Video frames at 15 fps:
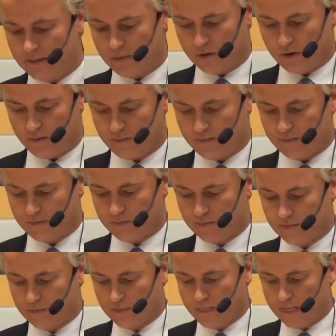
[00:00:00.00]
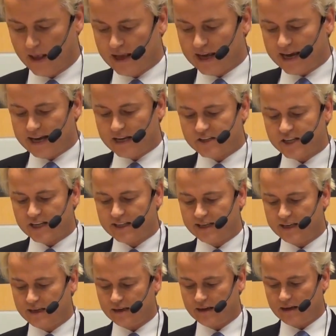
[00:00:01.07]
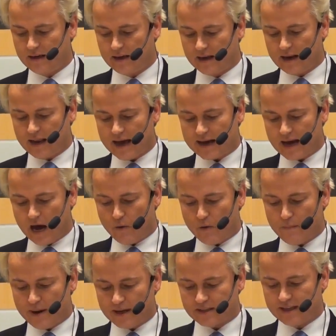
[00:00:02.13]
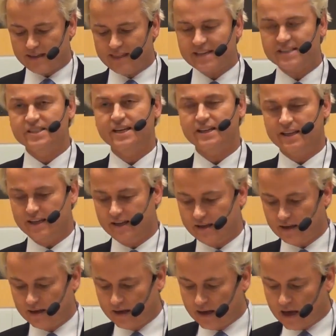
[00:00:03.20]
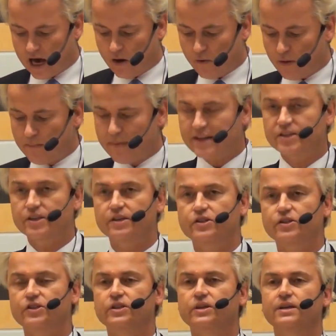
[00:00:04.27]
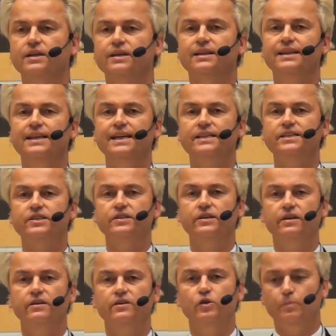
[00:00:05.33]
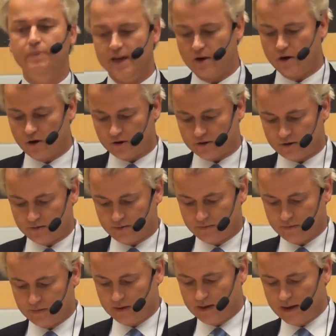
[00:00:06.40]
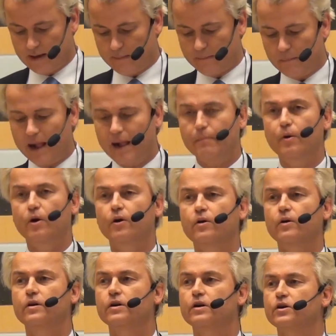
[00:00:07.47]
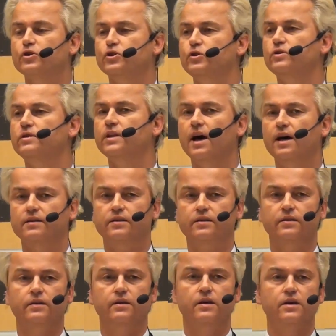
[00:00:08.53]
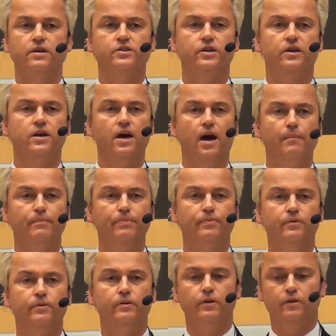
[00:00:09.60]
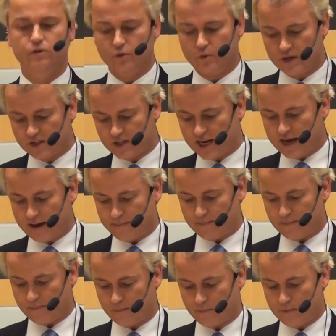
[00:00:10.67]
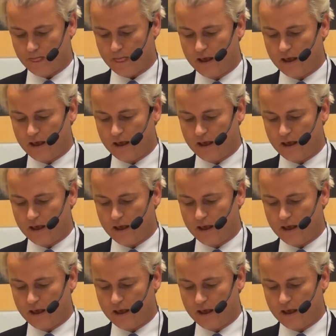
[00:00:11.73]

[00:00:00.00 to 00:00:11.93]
Malmö. In a city like in this city, our message needs to be heard. Malmö should not succumb to Islam.